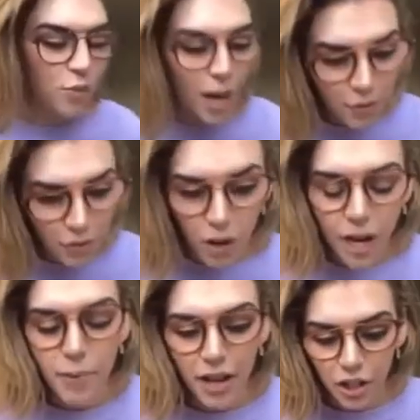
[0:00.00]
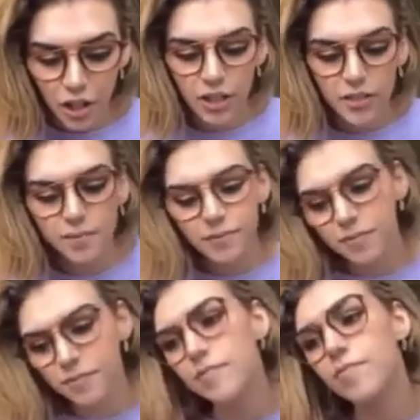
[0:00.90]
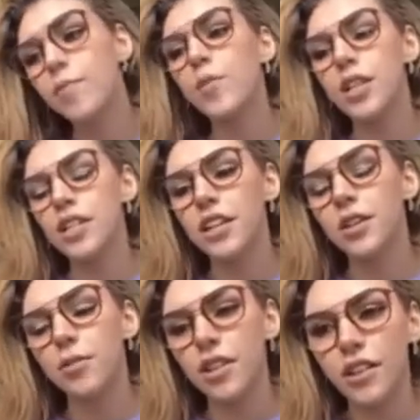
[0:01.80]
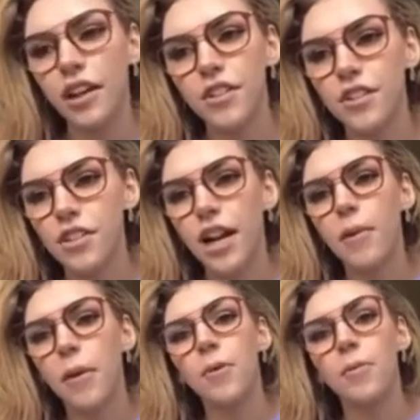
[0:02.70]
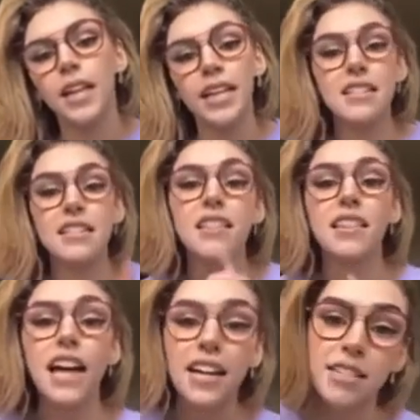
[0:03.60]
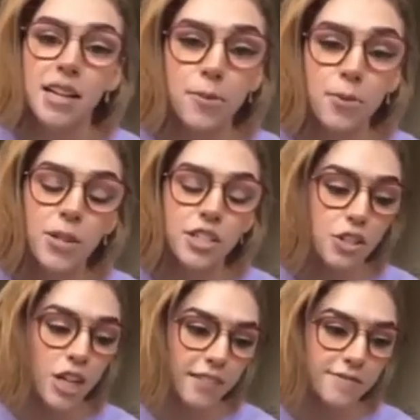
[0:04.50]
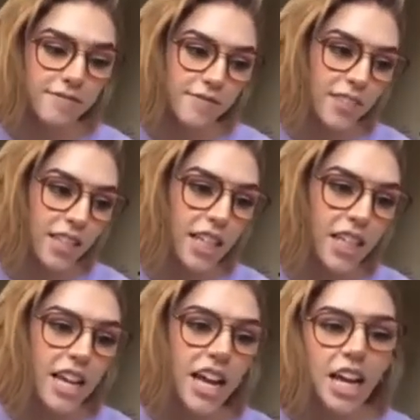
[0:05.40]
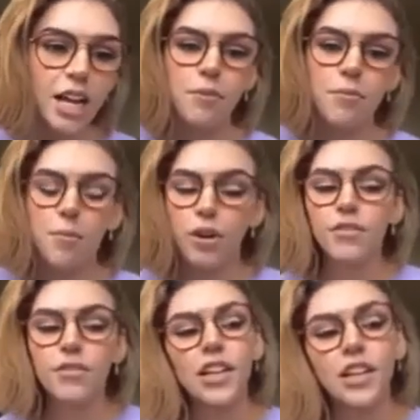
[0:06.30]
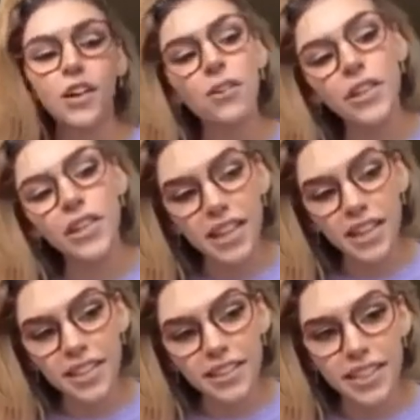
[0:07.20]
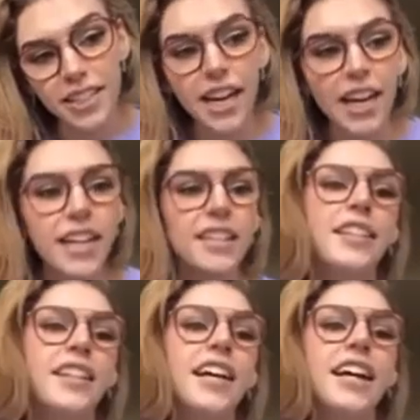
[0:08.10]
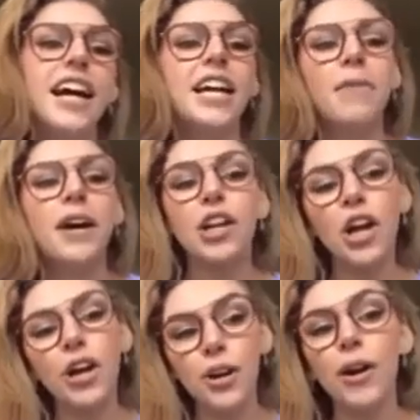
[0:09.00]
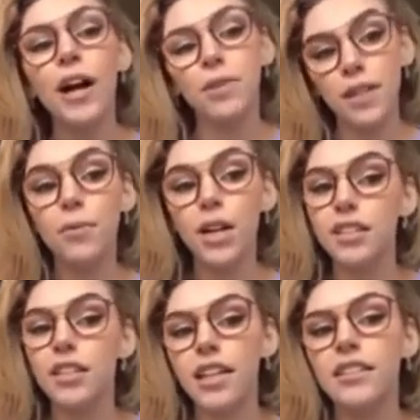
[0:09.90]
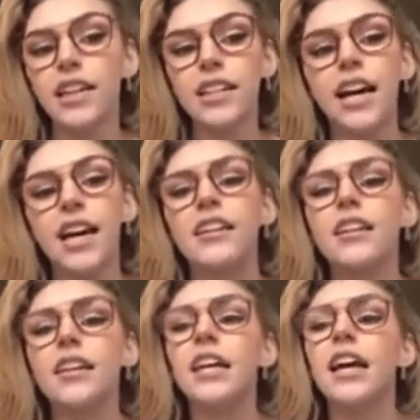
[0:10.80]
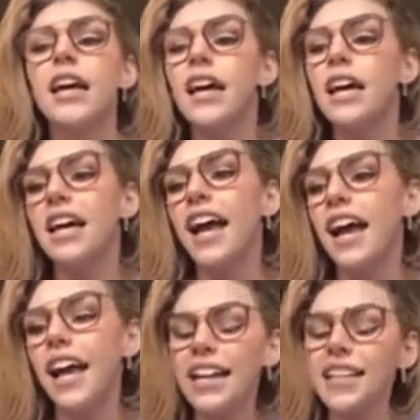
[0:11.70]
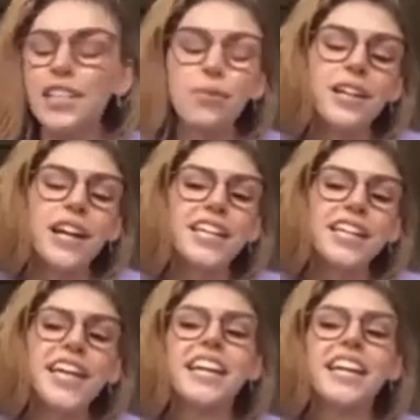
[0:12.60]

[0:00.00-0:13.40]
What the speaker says: before I met her, I went to dinner with her that first time, I remember being like, this is the last time I'm going to try. And my boyfriend was like, no, you can't think like that. And I'm like, no, I really want to think like that. And it didn't work out again.